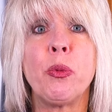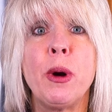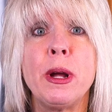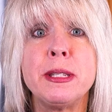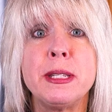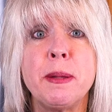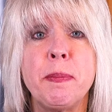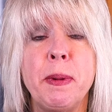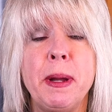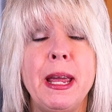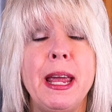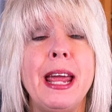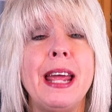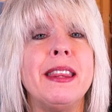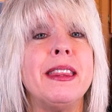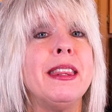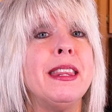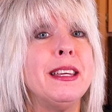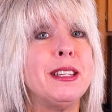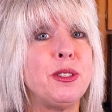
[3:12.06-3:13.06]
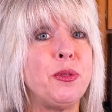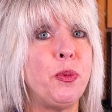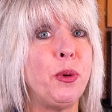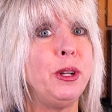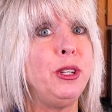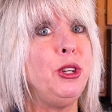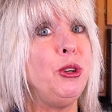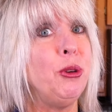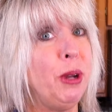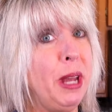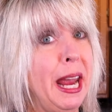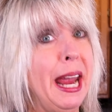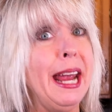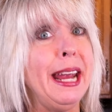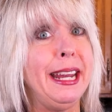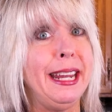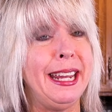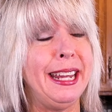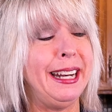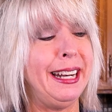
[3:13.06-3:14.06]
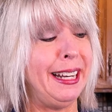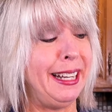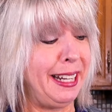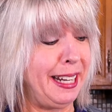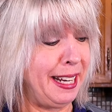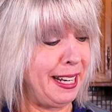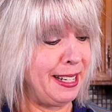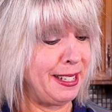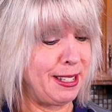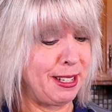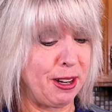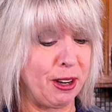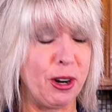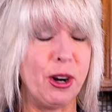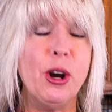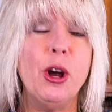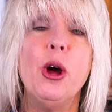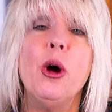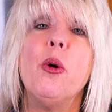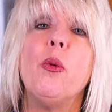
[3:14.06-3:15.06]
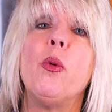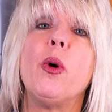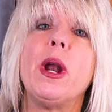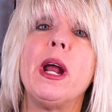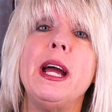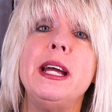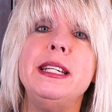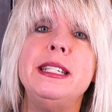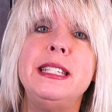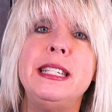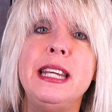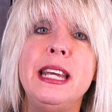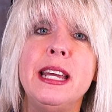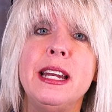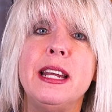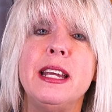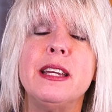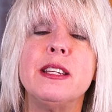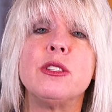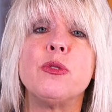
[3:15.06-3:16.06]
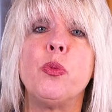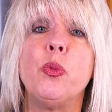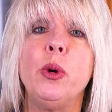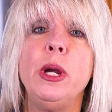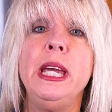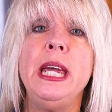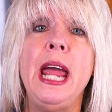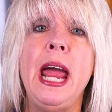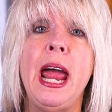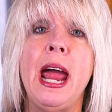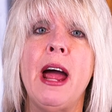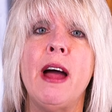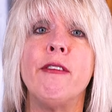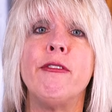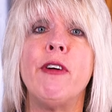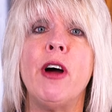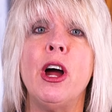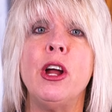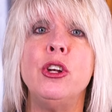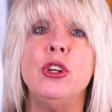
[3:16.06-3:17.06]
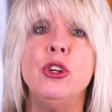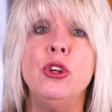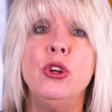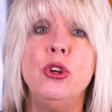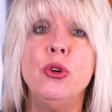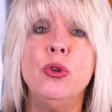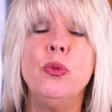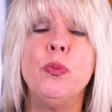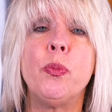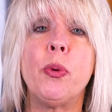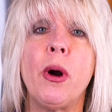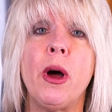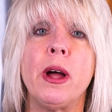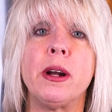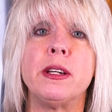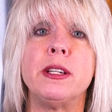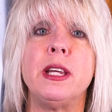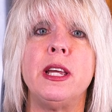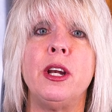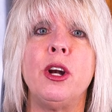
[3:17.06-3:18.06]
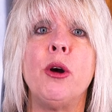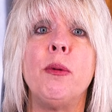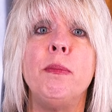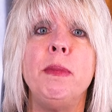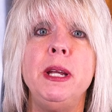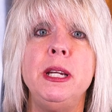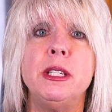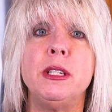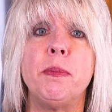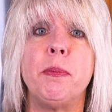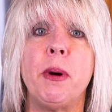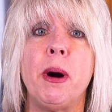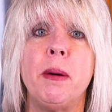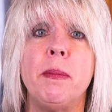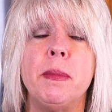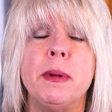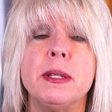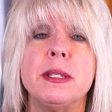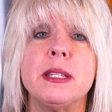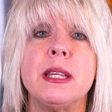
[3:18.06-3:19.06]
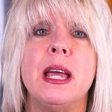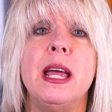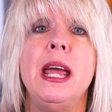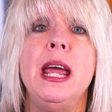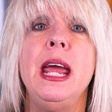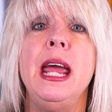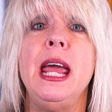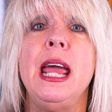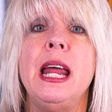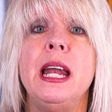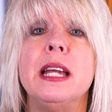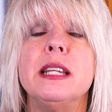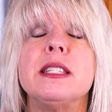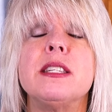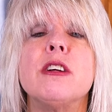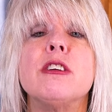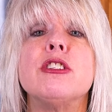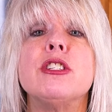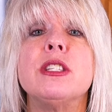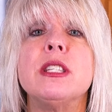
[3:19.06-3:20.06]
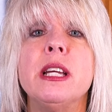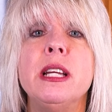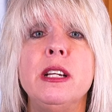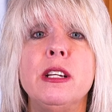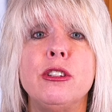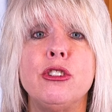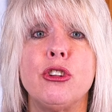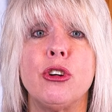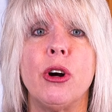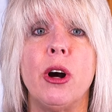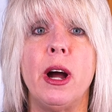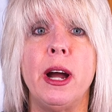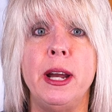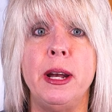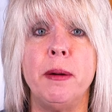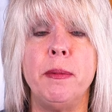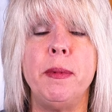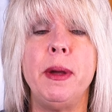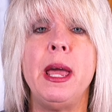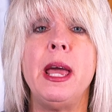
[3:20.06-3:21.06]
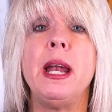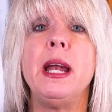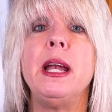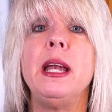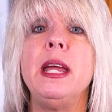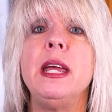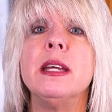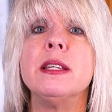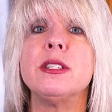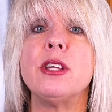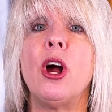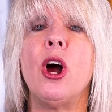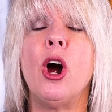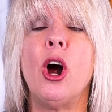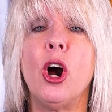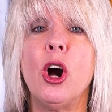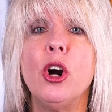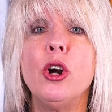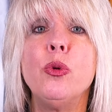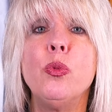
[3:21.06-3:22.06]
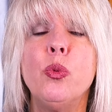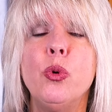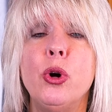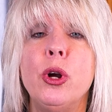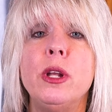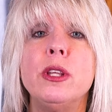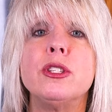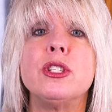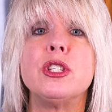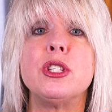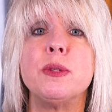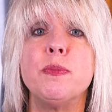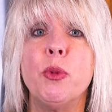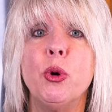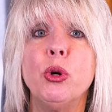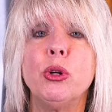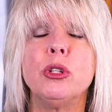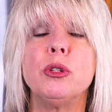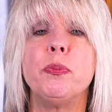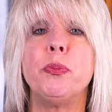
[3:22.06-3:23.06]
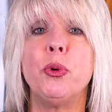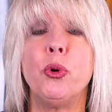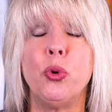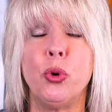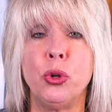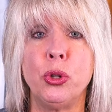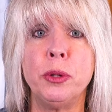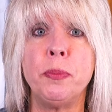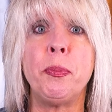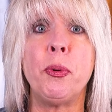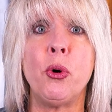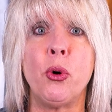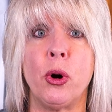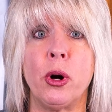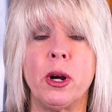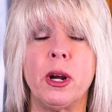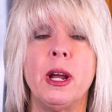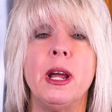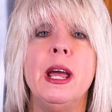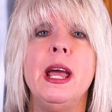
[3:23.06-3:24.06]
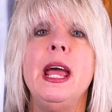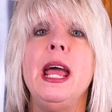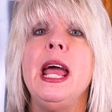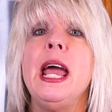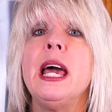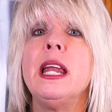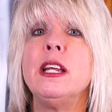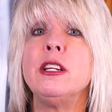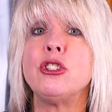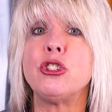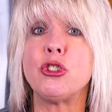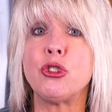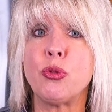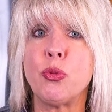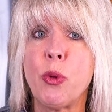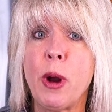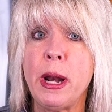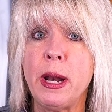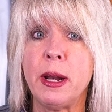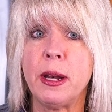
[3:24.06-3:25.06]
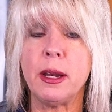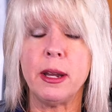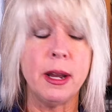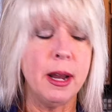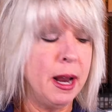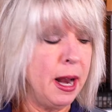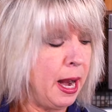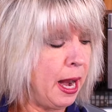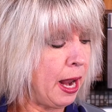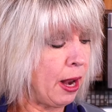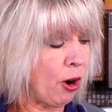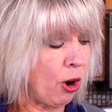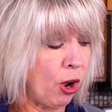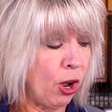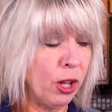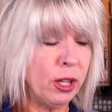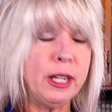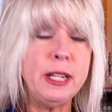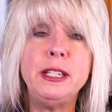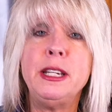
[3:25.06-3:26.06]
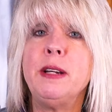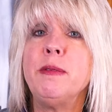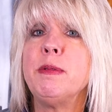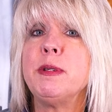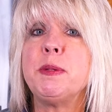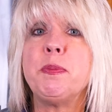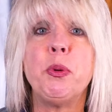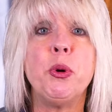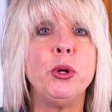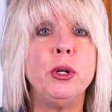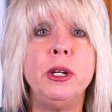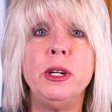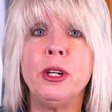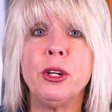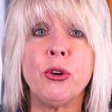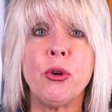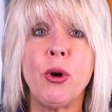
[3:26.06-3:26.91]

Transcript: recipe, and this one you can't get any easier. What I did is we have a new product in our meat departments, and it's our signature item, and it is a hardwood smoked pulled pork, and it's shredded. And all I did was put it in a